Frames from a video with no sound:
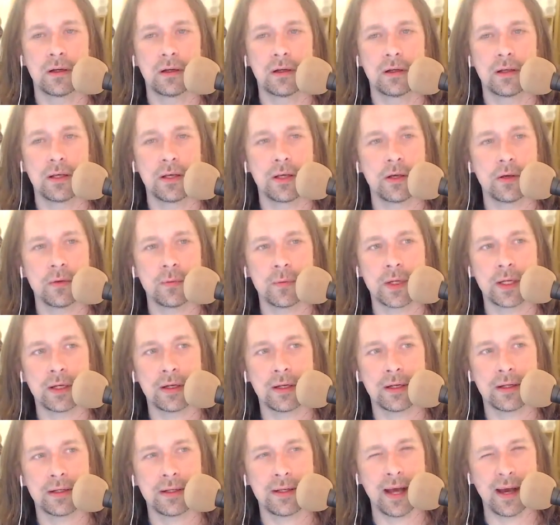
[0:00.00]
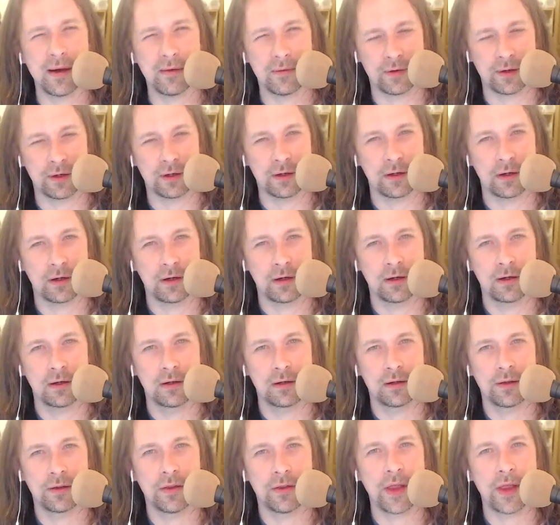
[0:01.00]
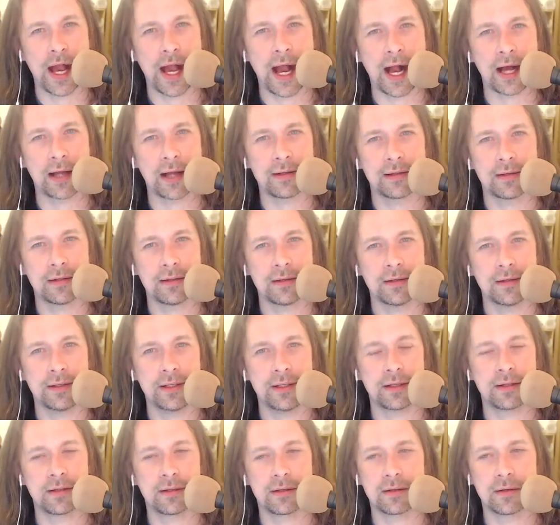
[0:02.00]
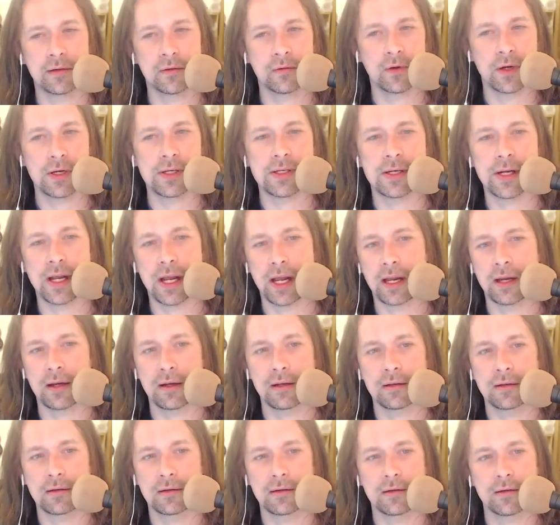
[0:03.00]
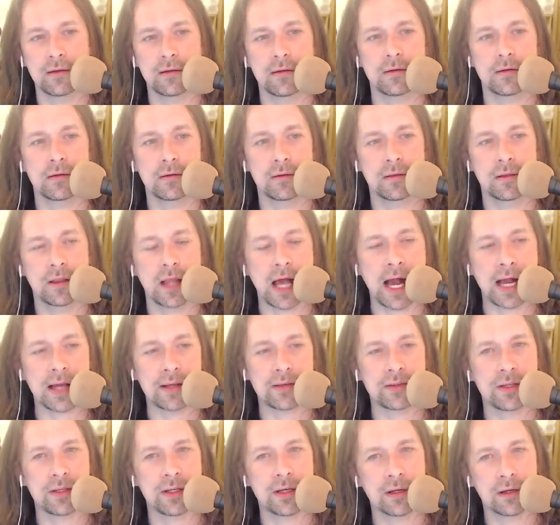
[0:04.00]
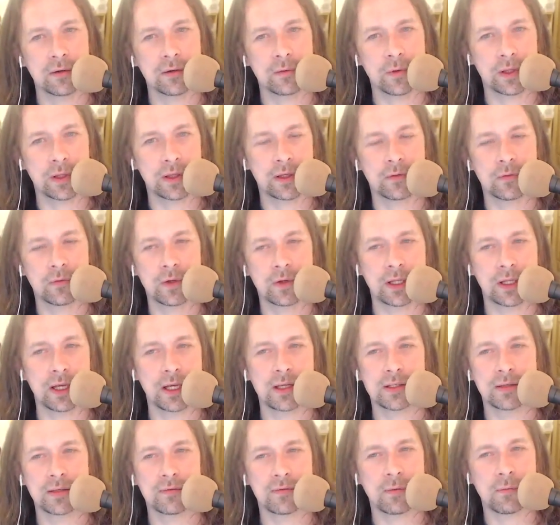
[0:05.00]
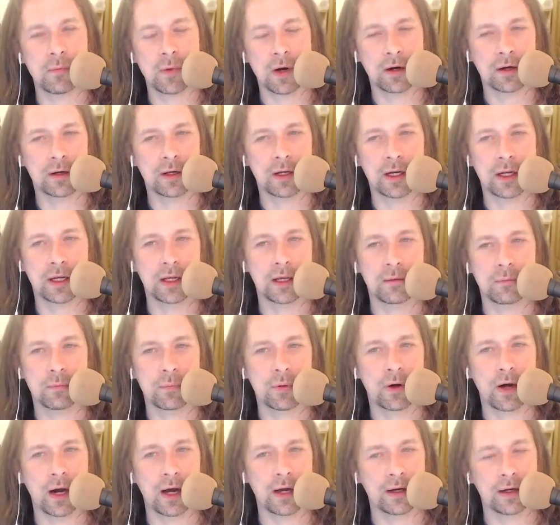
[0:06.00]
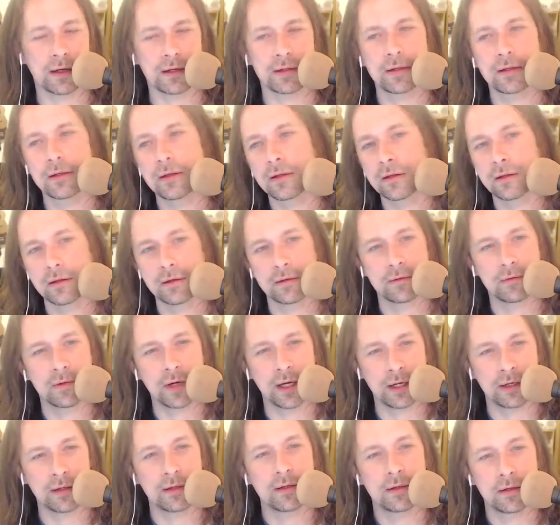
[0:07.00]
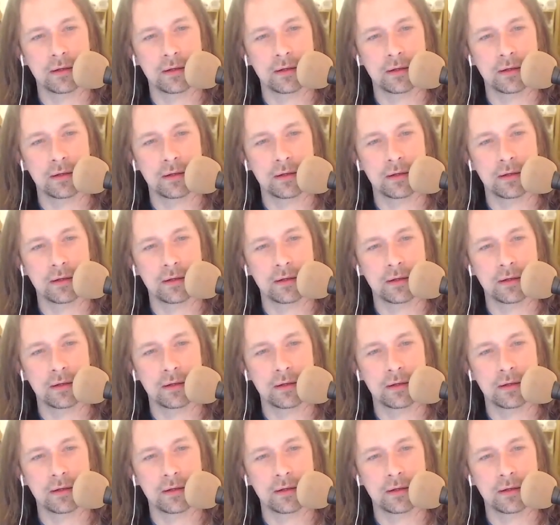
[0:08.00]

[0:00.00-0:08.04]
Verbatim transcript: human endeavor that didn't originate last year with the release of a marketing product right